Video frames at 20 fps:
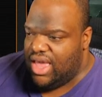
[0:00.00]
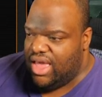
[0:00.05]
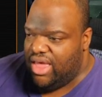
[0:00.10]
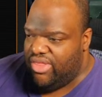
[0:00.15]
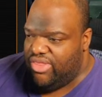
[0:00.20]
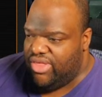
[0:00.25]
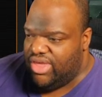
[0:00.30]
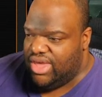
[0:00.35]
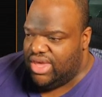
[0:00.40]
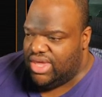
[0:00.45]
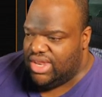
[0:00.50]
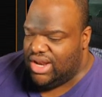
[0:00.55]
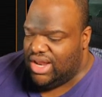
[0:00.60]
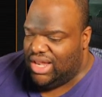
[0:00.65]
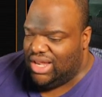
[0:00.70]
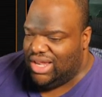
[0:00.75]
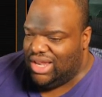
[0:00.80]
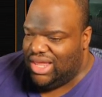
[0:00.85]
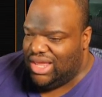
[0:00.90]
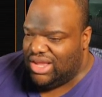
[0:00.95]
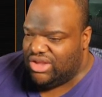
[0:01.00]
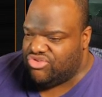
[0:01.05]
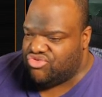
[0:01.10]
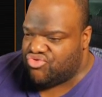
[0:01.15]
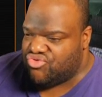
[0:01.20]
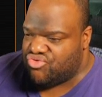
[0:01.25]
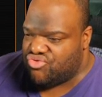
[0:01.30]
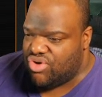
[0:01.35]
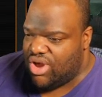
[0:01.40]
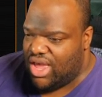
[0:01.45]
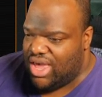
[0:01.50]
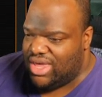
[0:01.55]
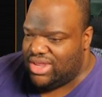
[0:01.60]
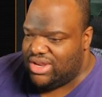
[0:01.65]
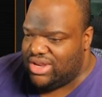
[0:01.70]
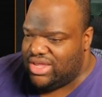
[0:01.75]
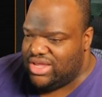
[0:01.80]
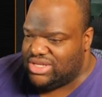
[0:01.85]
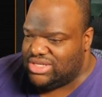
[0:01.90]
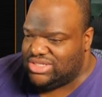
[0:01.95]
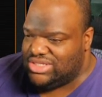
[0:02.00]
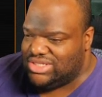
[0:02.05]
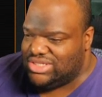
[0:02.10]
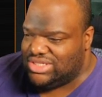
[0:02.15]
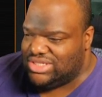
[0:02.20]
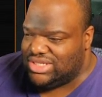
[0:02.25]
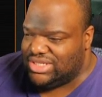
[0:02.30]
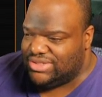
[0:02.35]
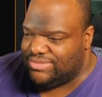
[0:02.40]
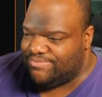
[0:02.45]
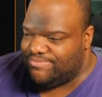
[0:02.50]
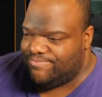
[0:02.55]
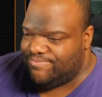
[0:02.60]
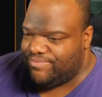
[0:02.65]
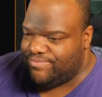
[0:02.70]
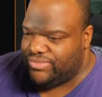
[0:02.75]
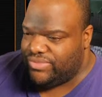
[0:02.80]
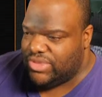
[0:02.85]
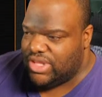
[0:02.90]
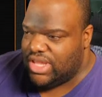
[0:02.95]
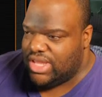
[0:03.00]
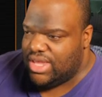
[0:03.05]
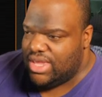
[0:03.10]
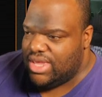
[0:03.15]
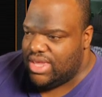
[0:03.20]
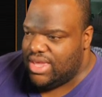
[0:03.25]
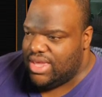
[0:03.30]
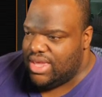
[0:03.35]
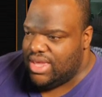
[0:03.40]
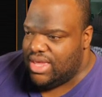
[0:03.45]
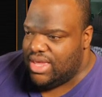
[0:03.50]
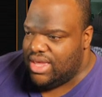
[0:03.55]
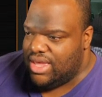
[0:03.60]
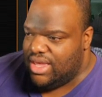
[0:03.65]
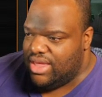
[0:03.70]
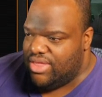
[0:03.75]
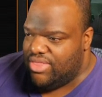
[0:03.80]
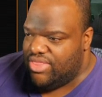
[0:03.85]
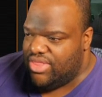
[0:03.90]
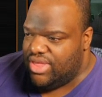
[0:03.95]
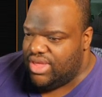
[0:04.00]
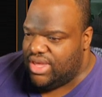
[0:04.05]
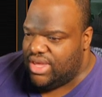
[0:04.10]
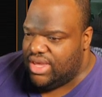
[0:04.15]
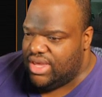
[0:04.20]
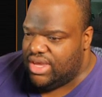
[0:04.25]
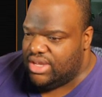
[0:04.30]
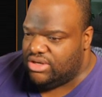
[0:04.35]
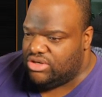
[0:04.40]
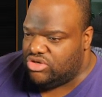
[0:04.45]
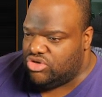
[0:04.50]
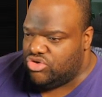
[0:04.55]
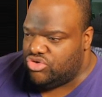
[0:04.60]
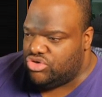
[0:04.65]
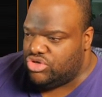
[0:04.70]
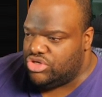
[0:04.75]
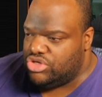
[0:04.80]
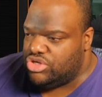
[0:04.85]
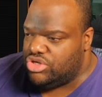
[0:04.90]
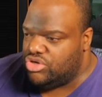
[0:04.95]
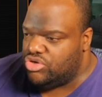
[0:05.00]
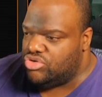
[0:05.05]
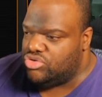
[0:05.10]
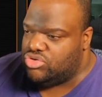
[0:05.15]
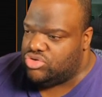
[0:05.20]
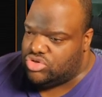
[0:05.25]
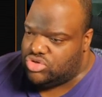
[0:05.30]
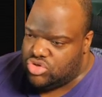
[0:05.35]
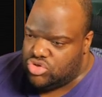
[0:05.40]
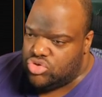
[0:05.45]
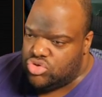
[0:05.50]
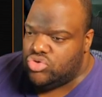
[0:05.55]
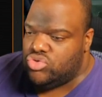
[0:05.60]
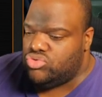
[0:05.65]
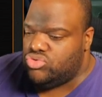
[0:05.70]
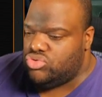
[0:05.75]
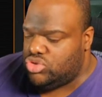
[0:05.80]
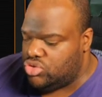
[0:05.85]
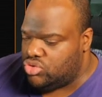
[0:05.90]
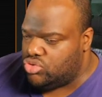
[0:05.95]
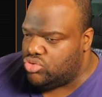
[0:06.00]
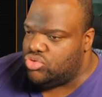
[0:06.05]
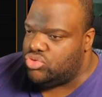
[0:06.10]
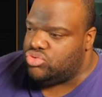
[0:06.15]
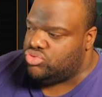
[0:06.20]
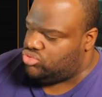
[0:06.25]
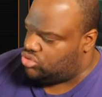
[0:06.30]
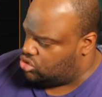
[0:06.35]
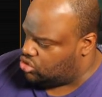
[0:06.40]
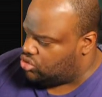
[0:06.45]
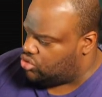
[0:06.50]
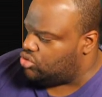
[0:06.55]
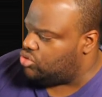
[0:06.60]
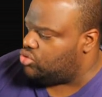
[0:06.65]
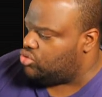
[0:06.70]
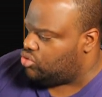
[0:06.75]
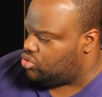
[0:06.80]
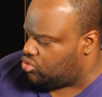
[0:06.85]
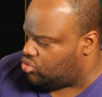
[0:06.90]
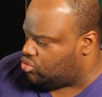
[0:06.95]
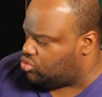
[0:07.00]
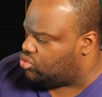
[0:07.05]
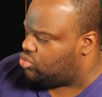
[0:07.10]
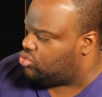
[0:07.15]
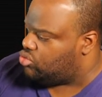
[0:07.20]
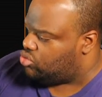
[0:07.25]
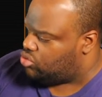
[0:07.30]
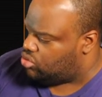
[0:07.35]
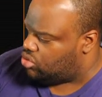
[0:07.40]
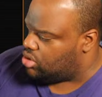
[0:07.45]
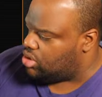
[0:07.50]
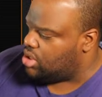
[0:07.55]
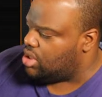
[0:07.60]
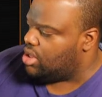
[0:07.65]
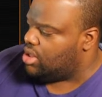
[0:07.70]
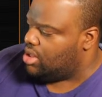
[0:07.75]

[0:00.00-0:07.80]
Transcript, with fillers: And then electronics. And then do do do do do do.